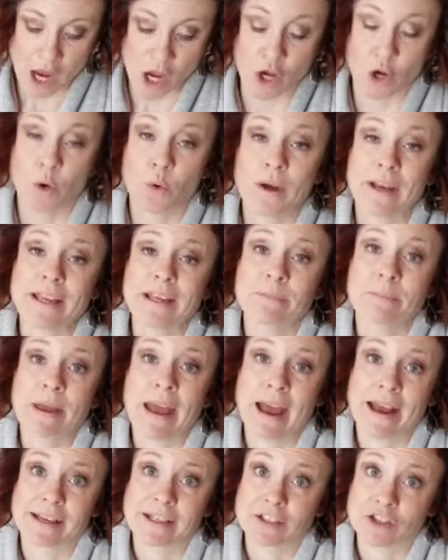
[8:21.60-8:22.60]
Quick and
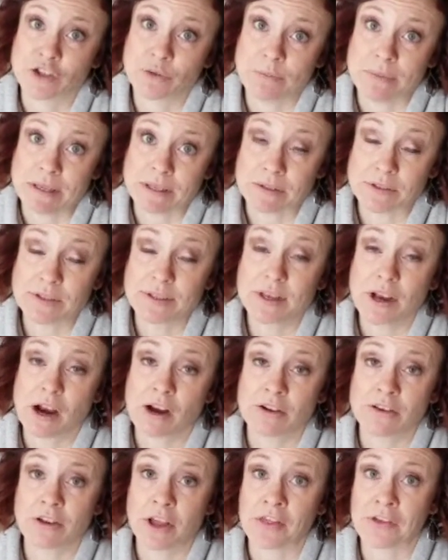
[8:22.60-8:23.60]
packaged meals are
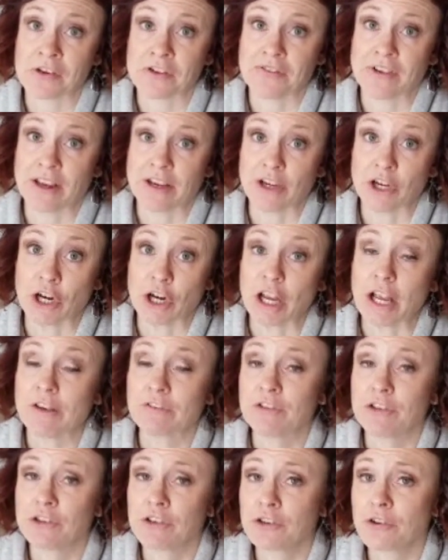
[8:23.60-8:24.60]
another offender. If
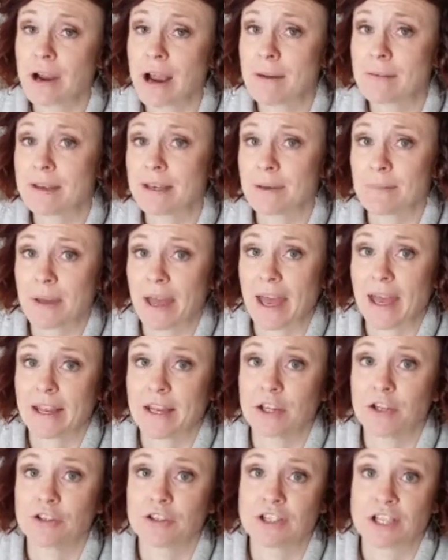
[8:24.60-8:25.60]
you're grabbing a bag,
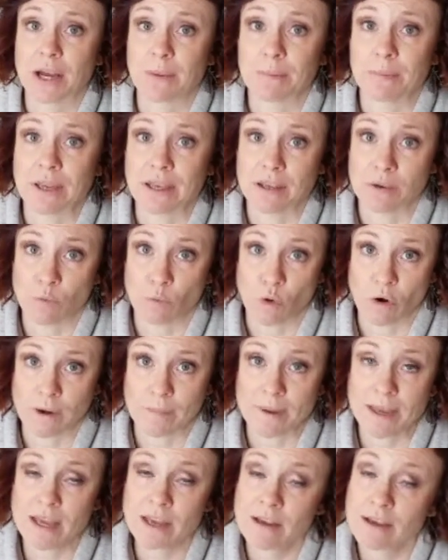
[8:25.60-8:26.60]
you're dumping and
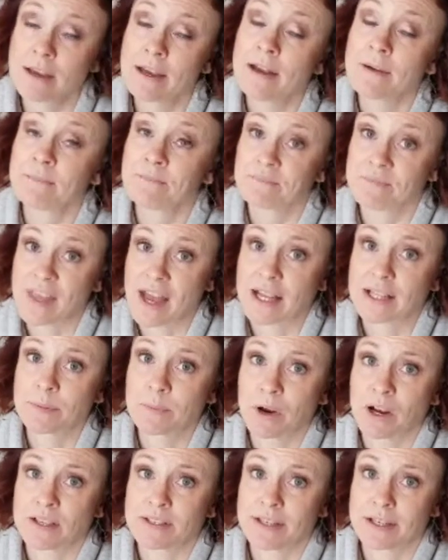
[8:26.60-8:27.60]
warming, that's
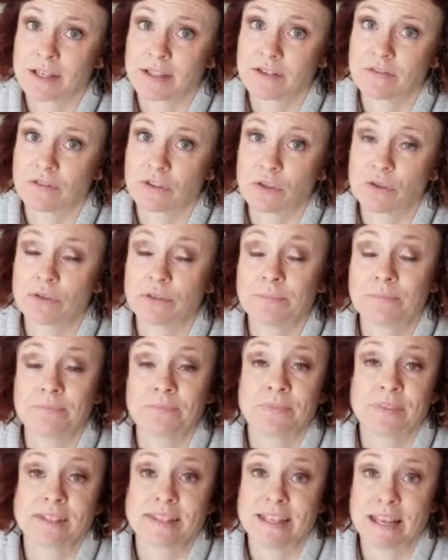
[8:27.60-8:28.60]
processed food.
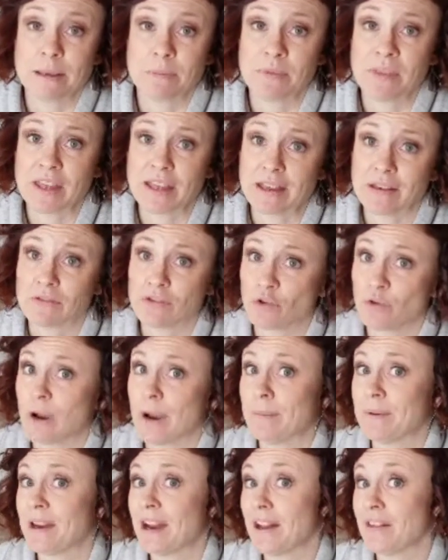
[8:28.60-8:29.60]
Same thing if you
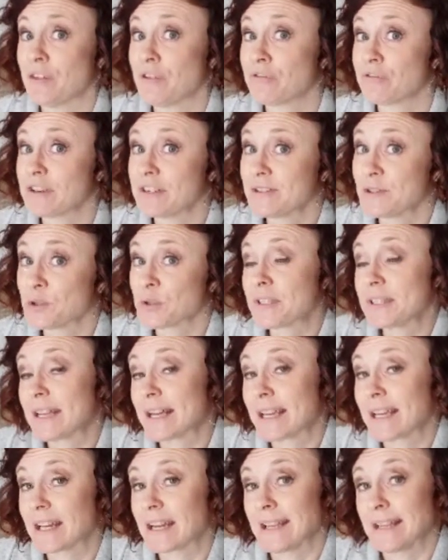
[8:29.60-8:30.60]
grab it out of the freezer and
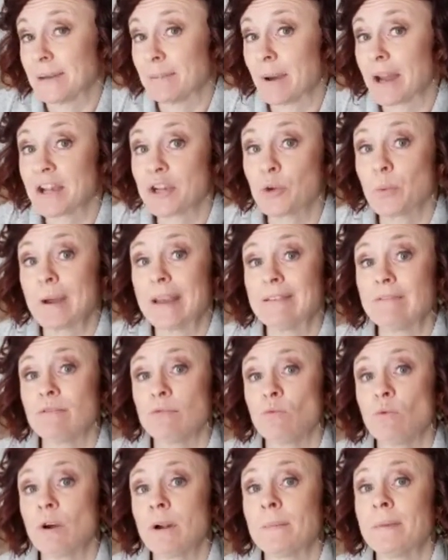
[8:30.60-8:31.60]
stick it in the microwave
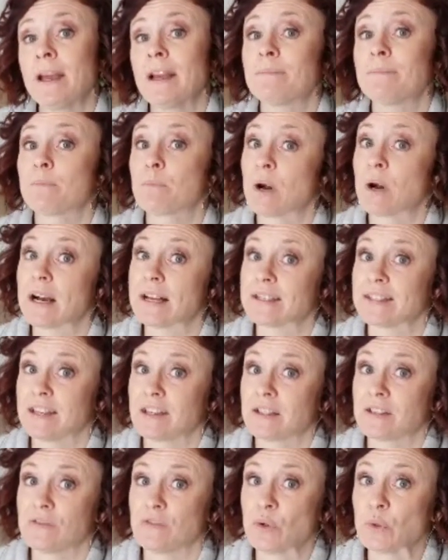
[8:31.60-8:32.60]
and warm it,
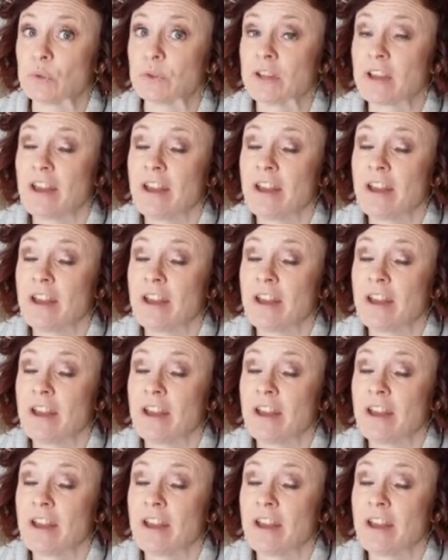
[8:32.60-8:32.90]
processed food.